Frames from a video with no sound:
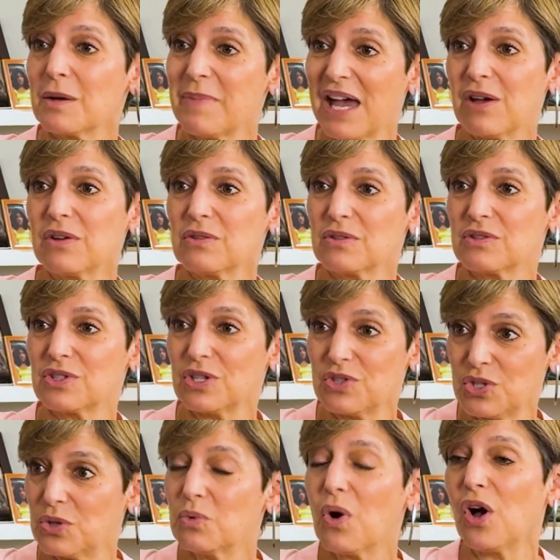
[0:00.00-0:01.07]
about to
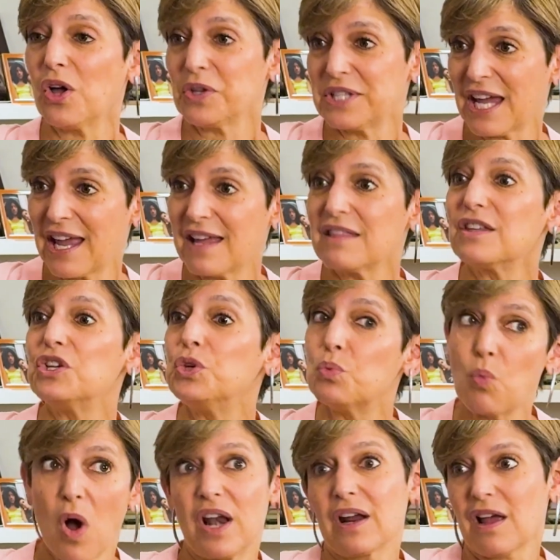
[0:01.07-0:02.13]
do all day that you
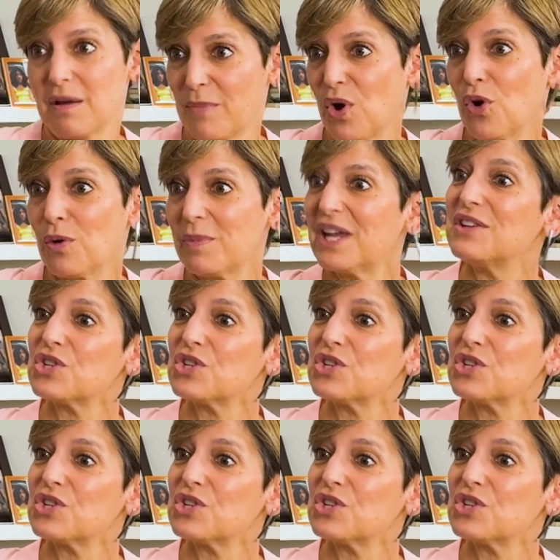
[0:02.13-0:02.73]
want to come home